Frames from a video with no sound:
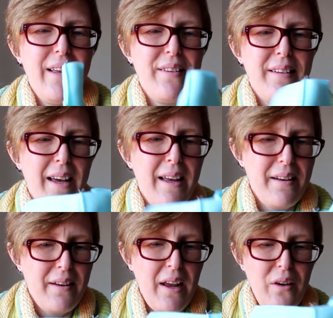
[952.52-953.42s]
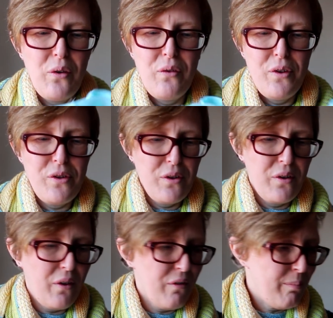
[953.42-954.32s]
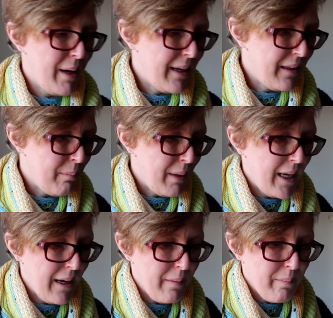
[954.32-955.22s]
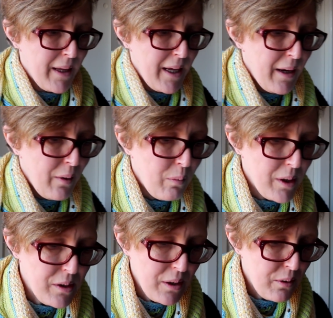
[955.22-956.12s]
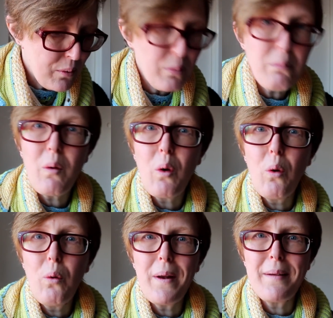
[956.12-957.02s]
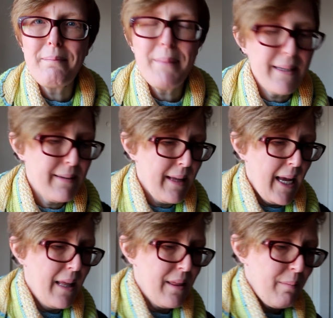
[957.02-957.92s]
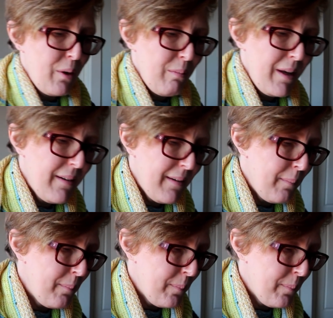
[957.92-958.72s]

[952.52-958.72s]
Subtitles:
have started a new version of Buddy the Bear, which is all in bits at the moment.